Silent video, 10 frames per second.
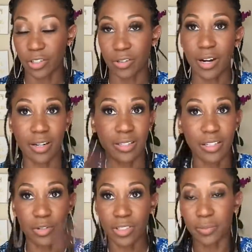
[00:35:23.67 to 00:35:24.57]
You're not going to
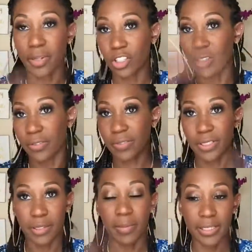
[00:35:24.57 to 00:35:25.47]
notice much
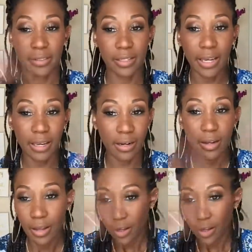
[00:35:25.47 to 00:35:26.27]
difference in my skin